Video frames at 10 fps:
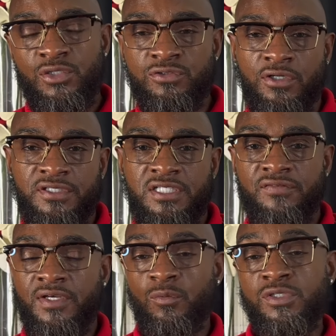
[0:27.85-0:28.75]
You start to get
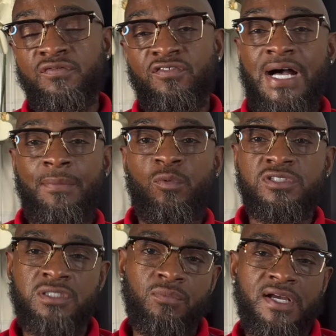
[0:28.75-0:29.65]
enveloped with the vibe of what
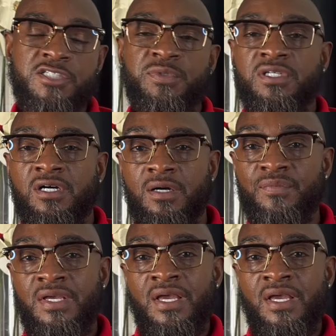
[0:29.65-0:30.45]
summer has become,